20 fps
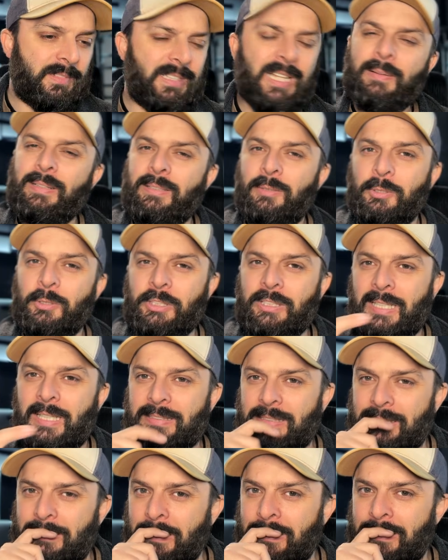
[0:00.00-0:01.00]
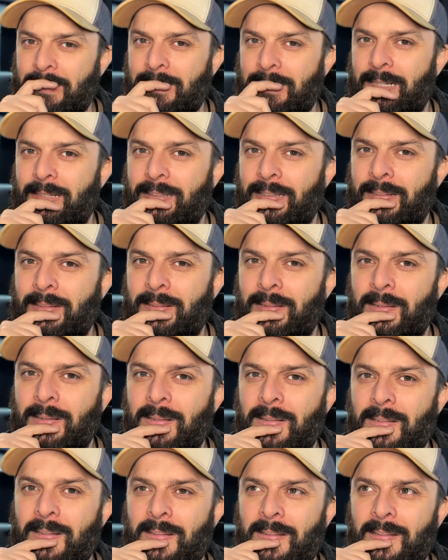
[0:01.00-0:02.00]
Have I told you guys the seats I got yet?
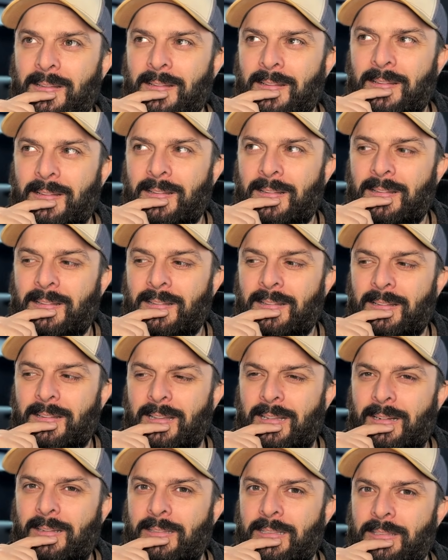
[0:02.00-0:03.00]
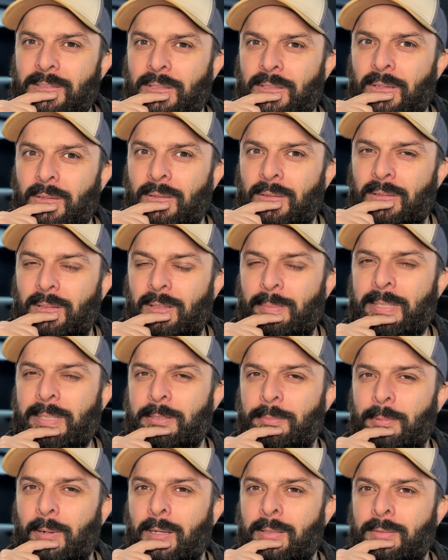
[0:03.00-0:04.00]
I don't think so. It'll be
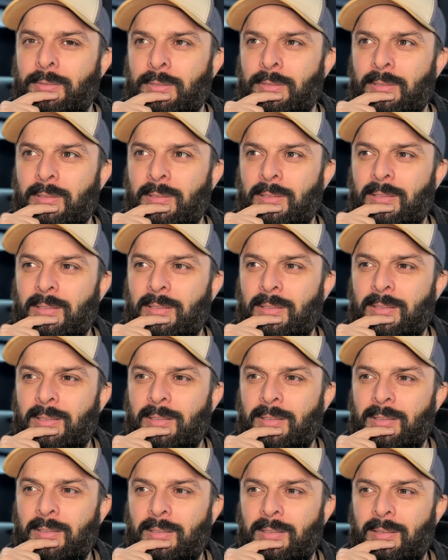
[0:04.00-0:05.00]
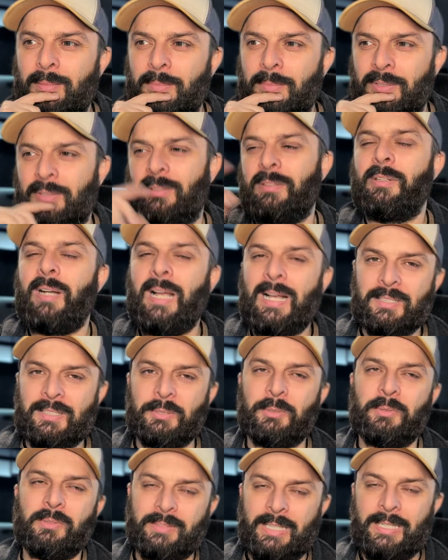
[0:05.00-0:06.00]
a surprise. But they're their
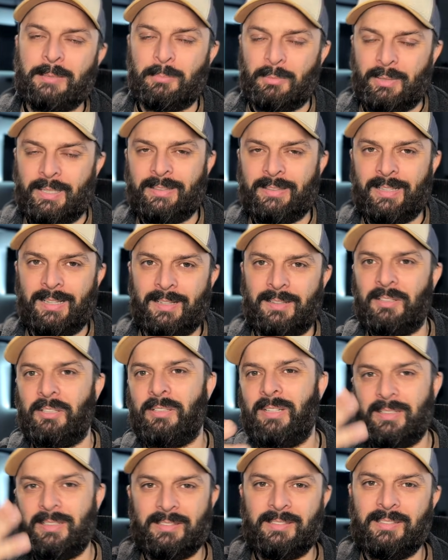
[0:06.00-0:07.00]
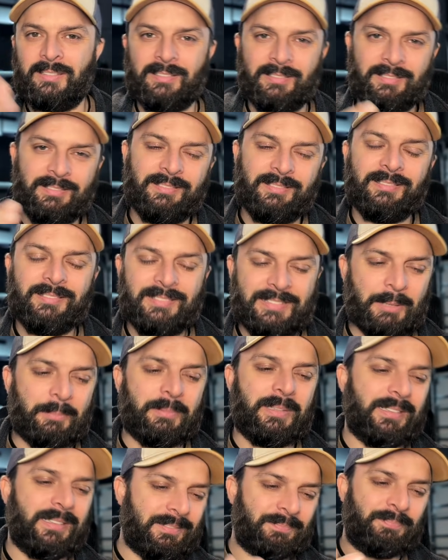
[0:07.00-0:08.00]
actual name brand now. They're not the
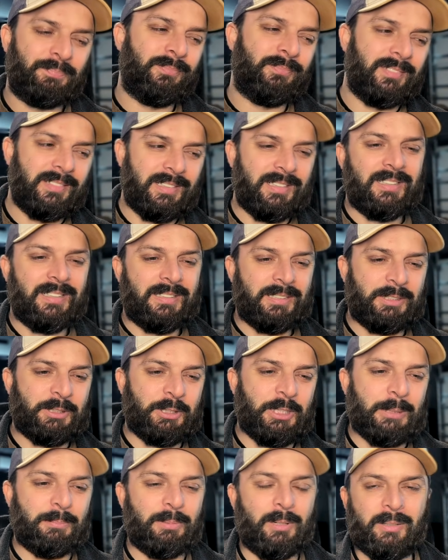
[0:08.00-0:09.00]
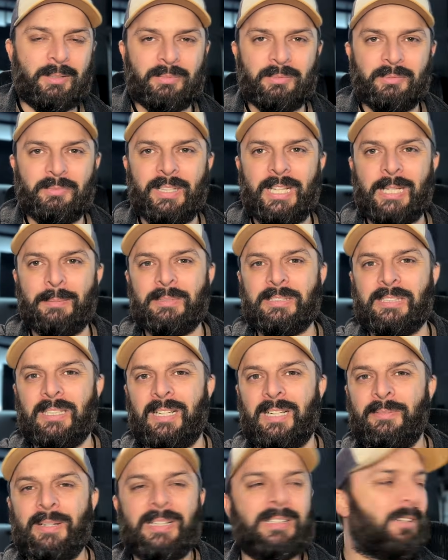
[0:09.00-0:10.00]
something cheap off of
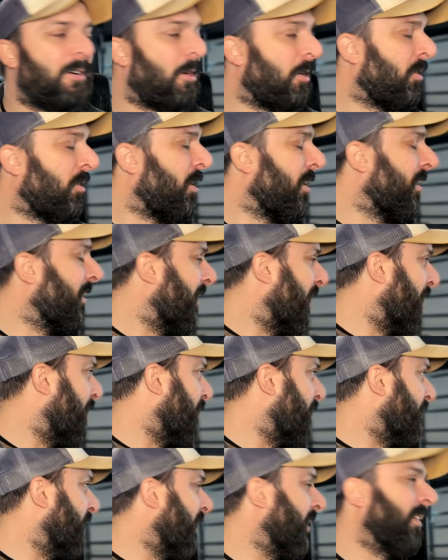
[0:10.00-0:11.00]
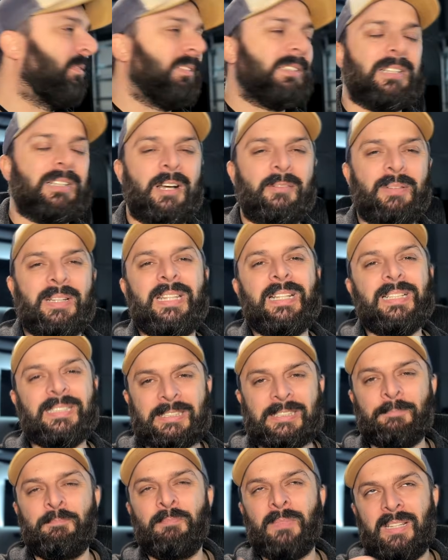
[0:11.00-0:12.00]
Amazon. I've had the car long enough, done enough stuff. I think
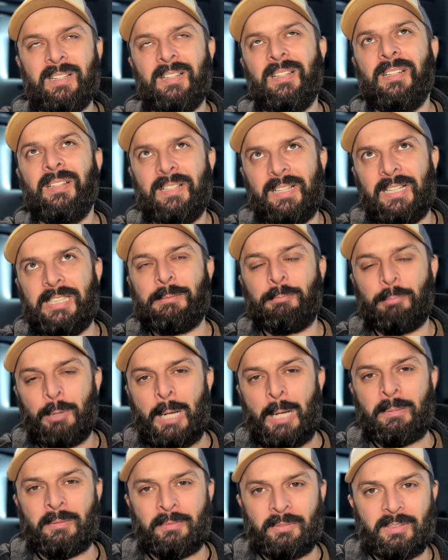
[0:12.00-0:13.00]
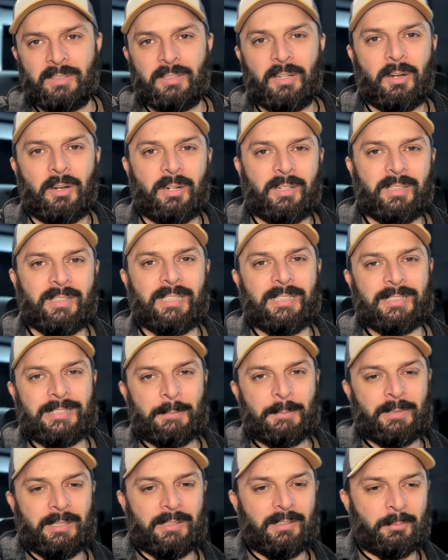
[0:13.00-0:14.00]
it's it's proper for the car to
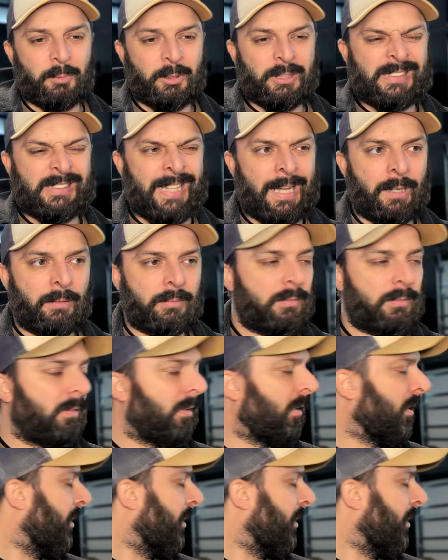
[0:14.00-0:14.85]
get something a little more stout.